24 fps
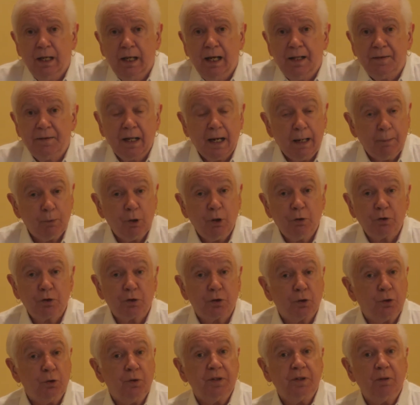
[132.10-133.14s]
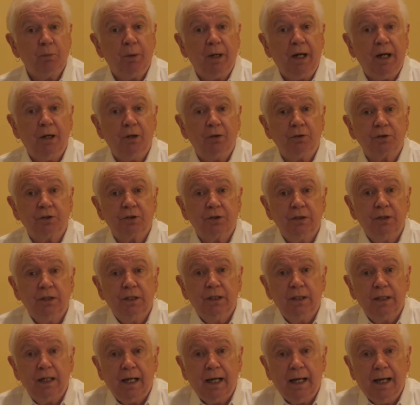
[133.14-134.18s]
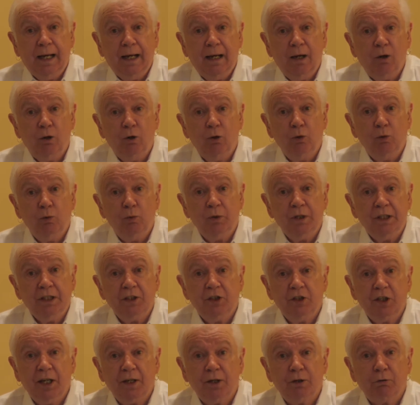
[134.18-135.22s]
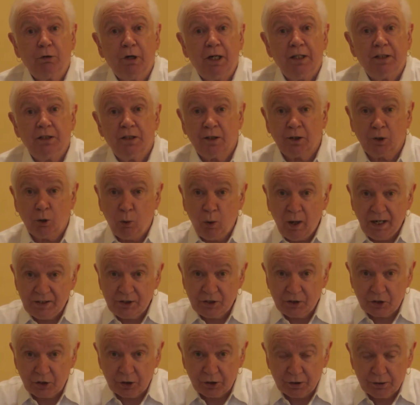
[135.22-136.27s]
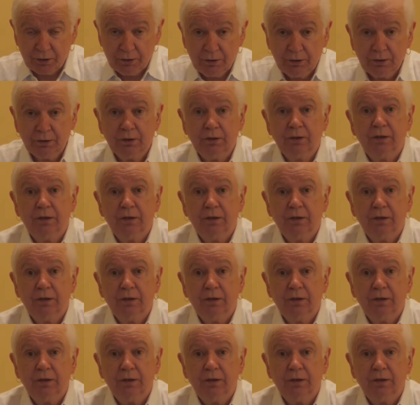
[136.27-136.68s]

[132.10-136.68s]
Then I'm going to talk about how we generate a question